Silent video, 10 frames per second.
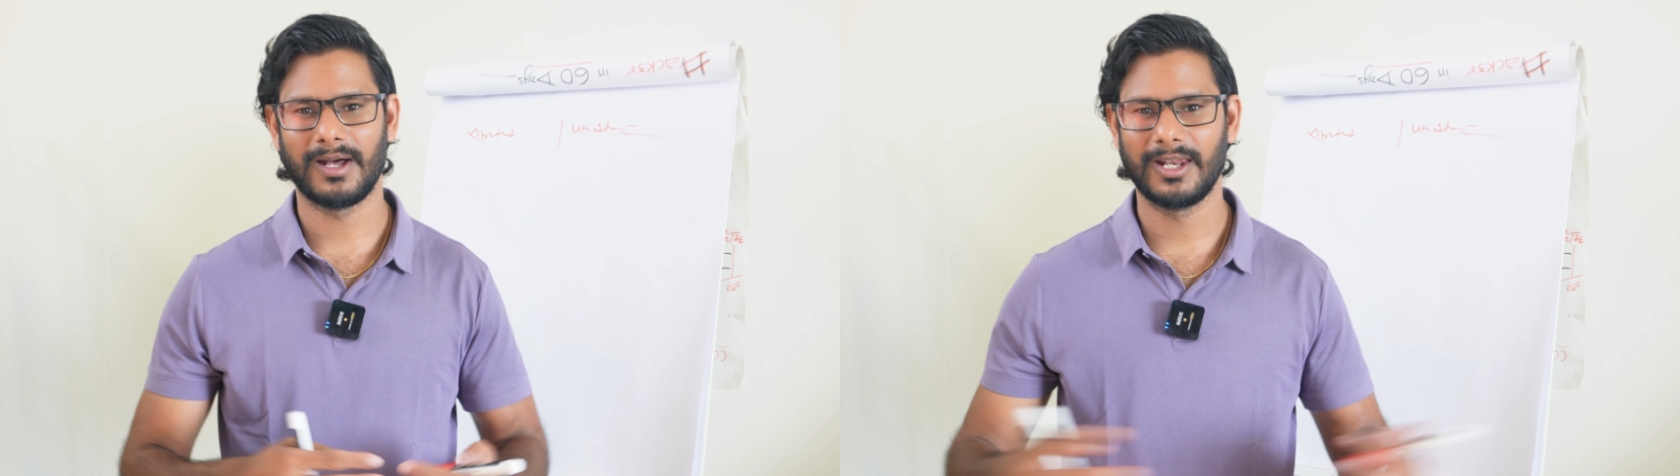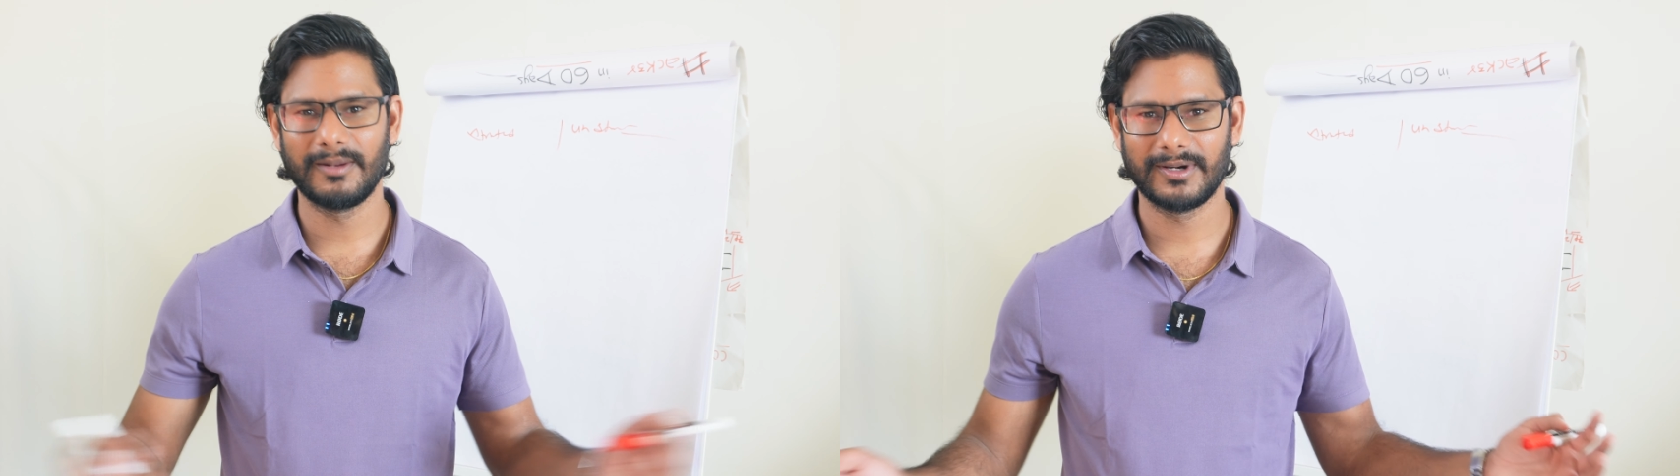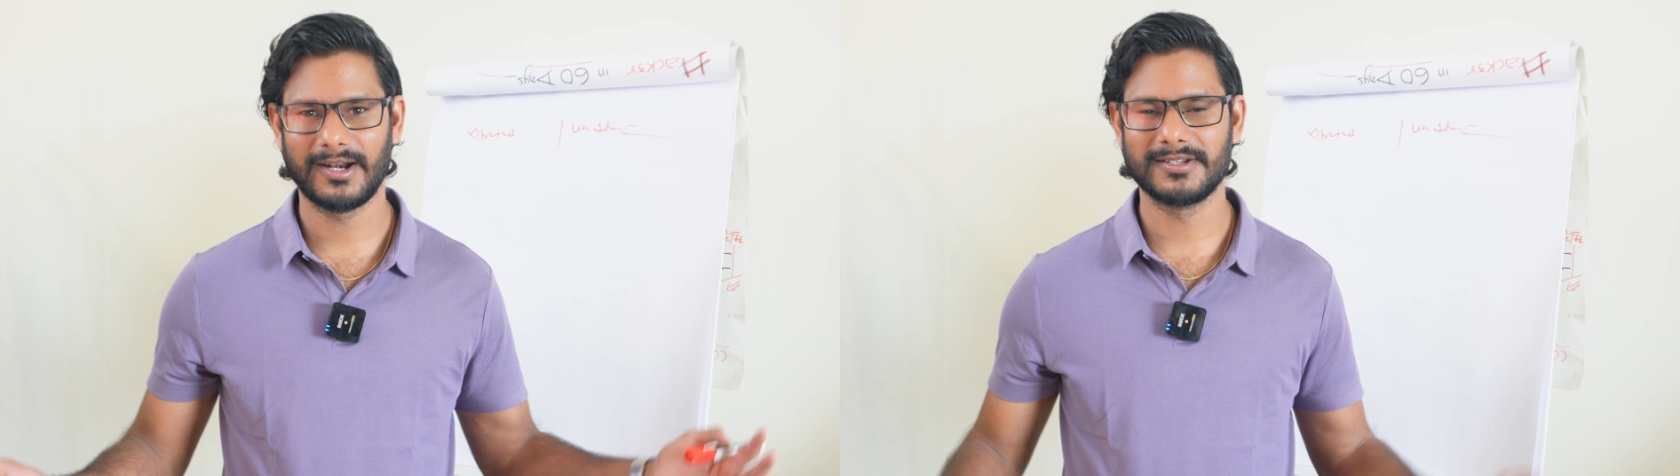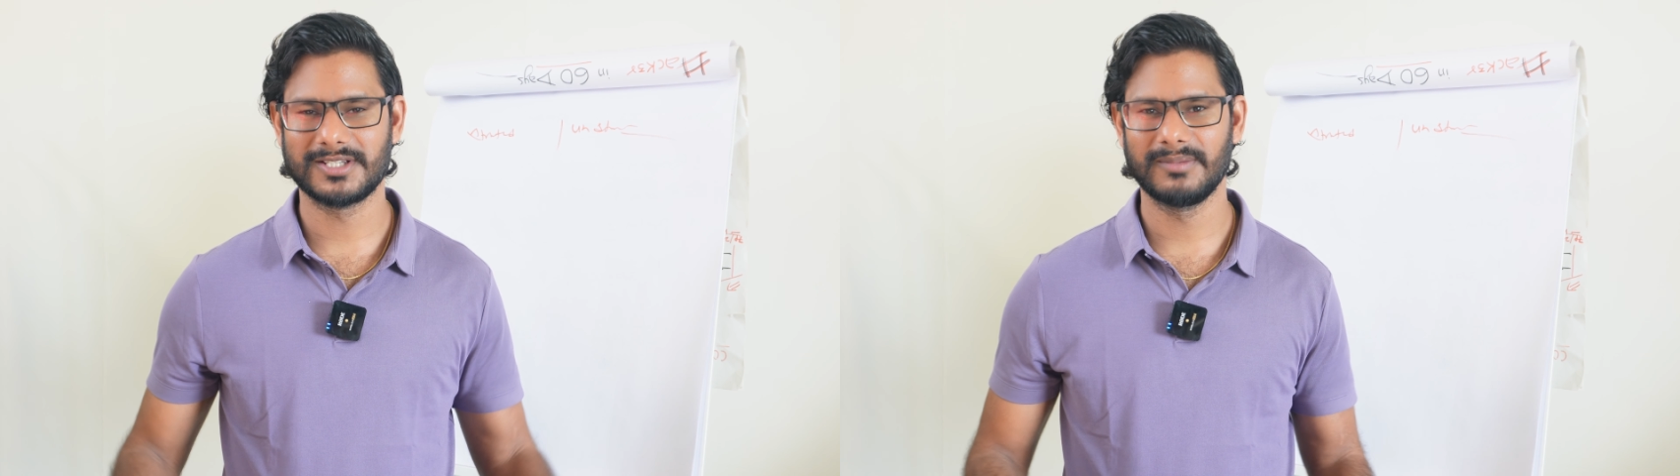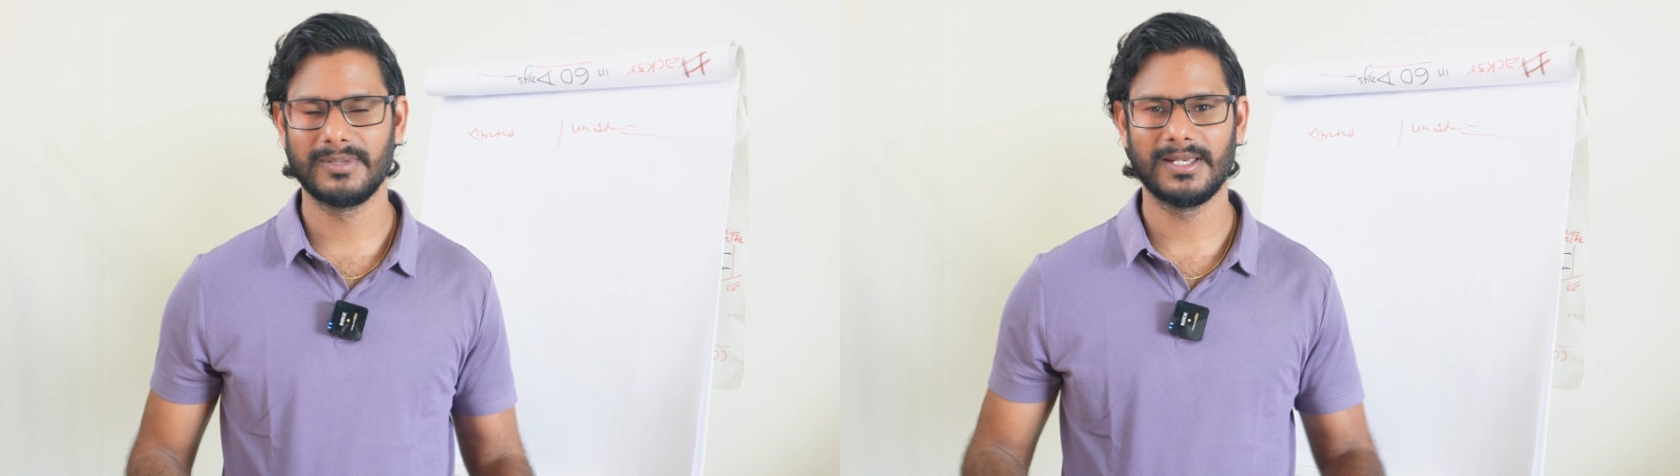unlimited
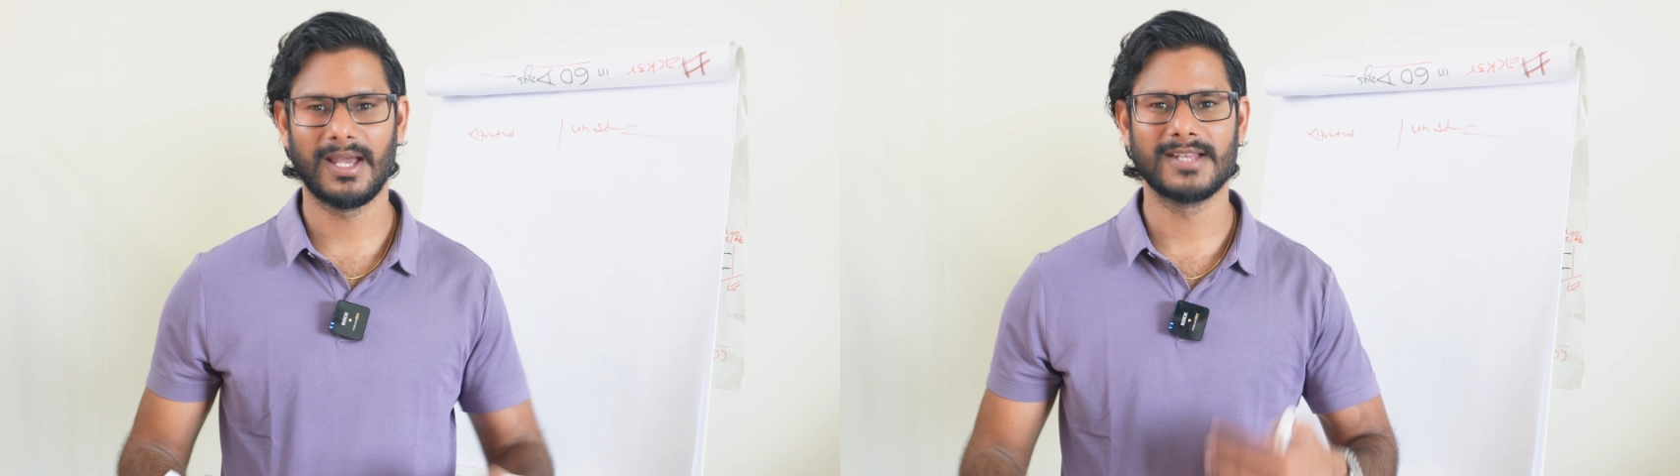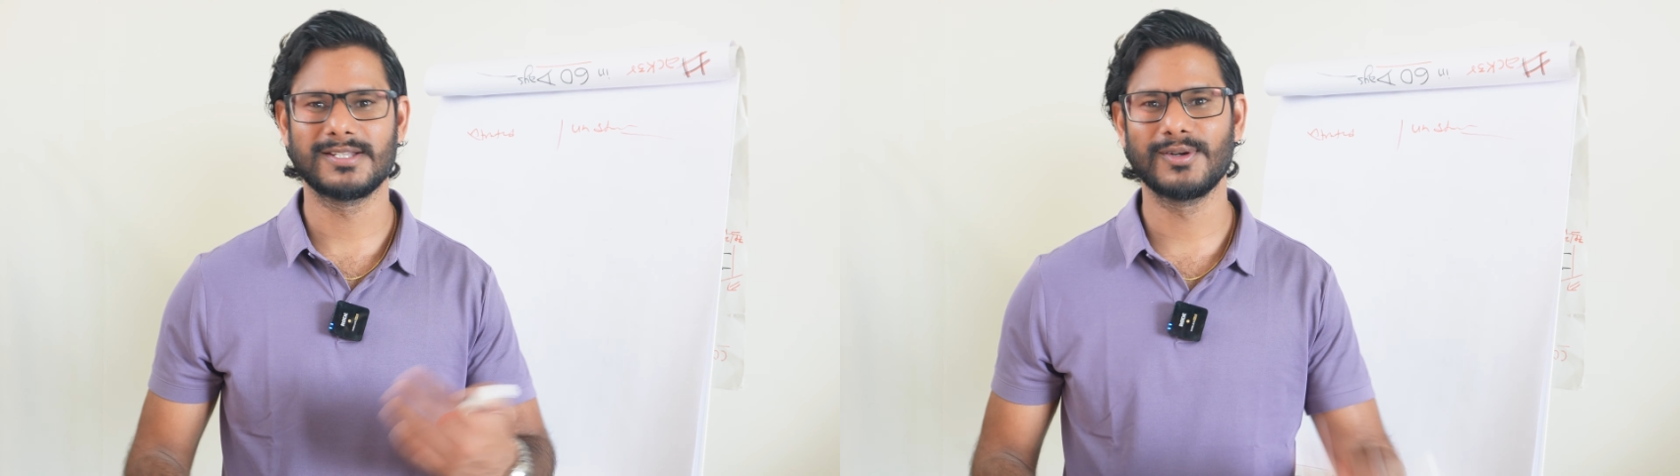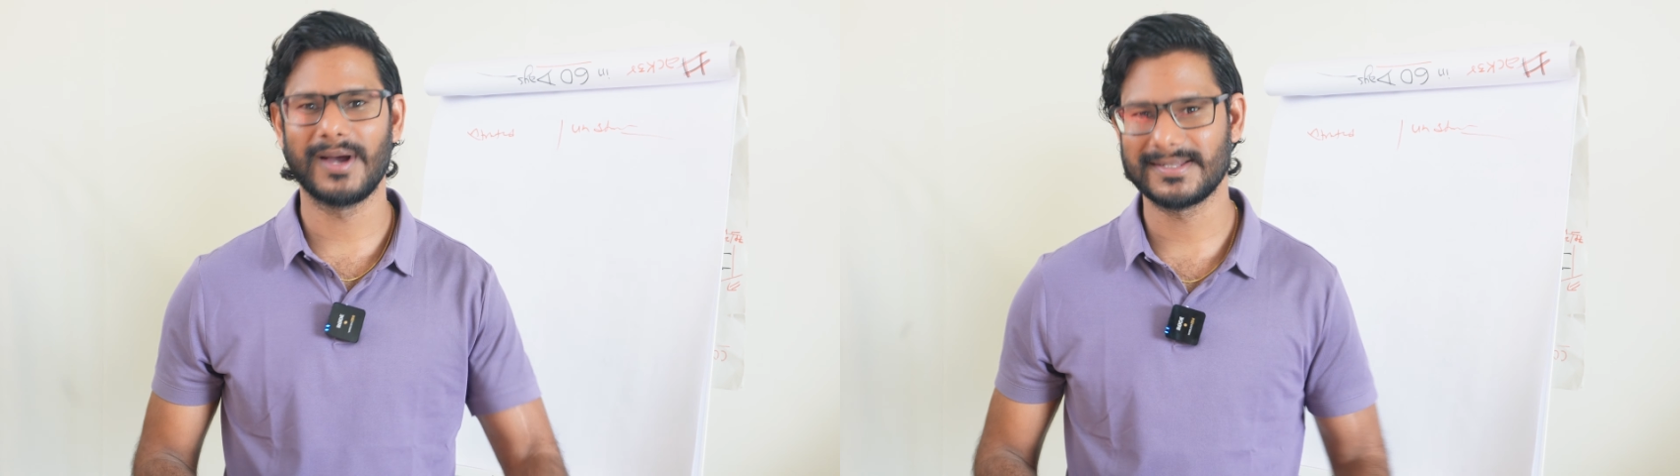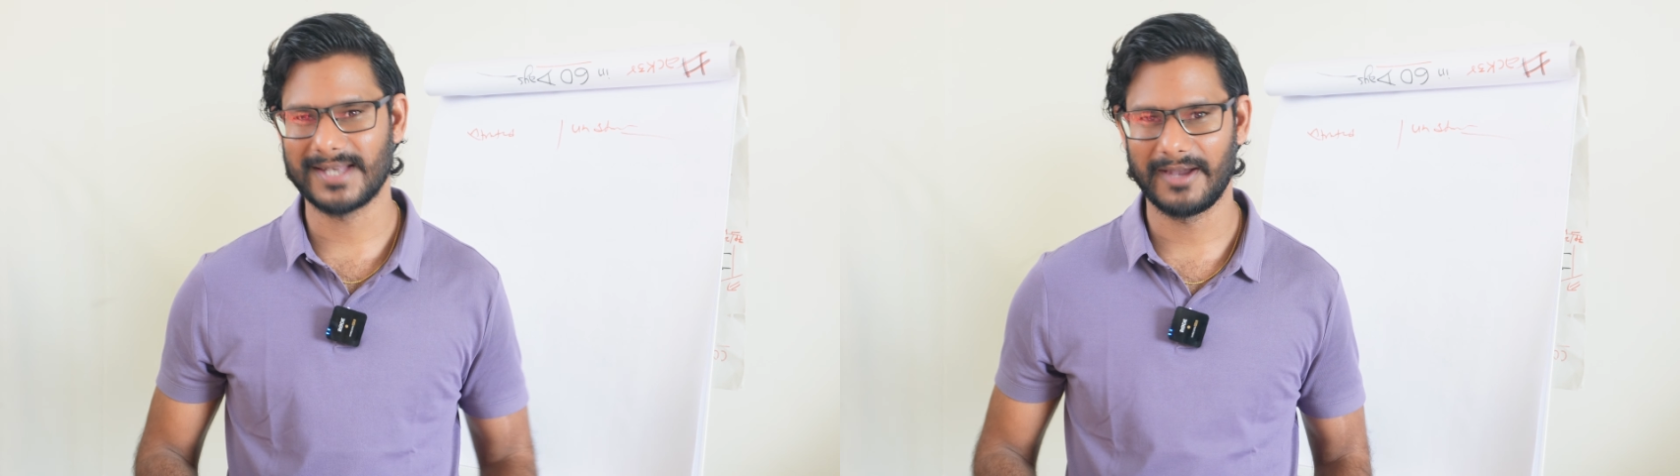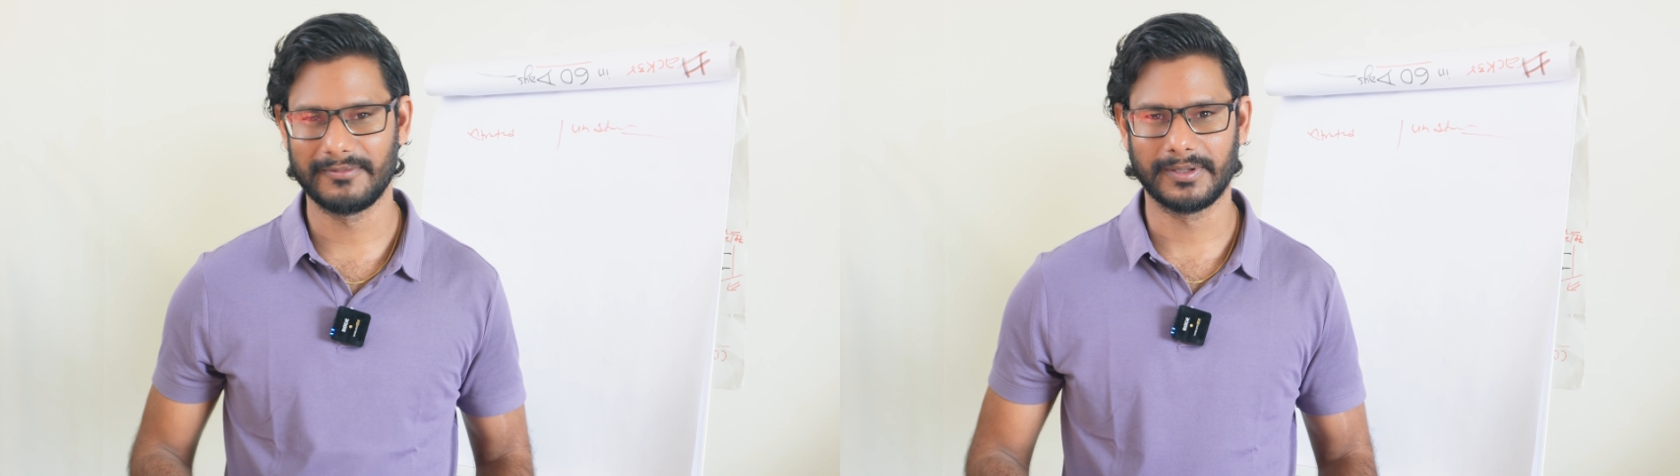GB as you guys are
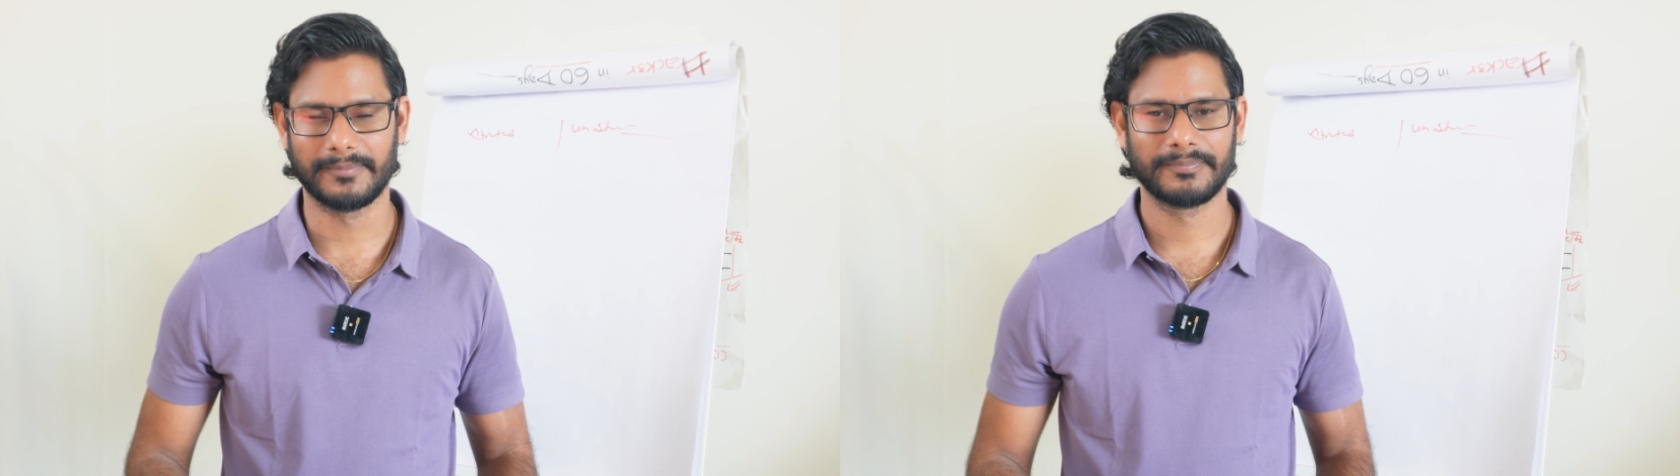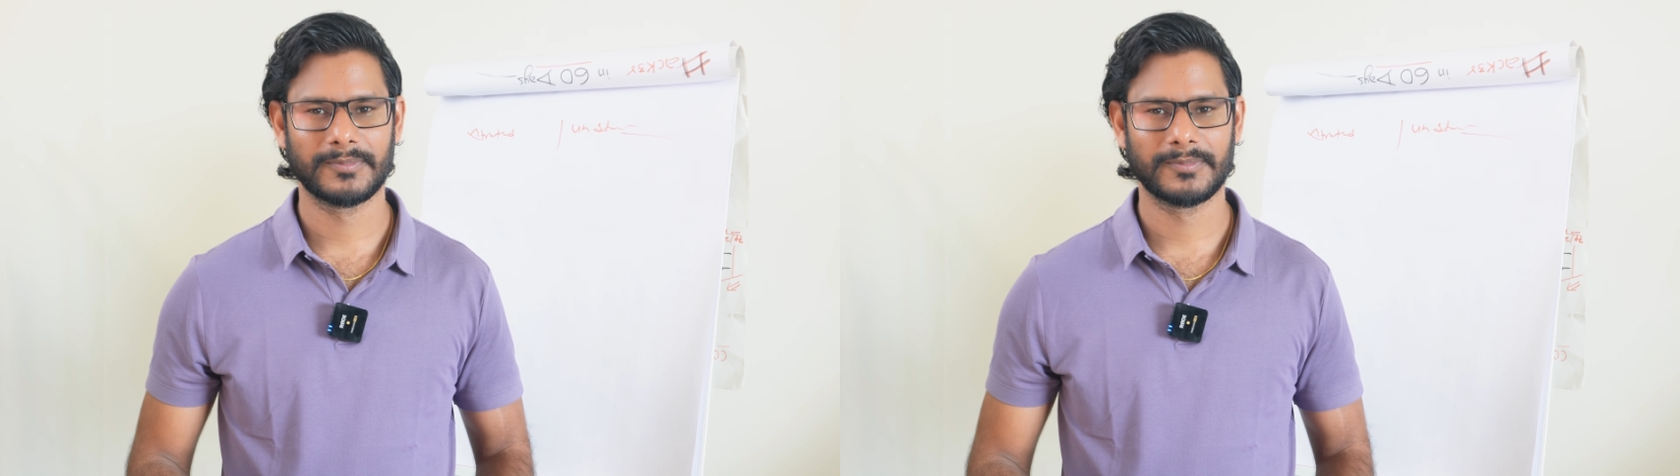having.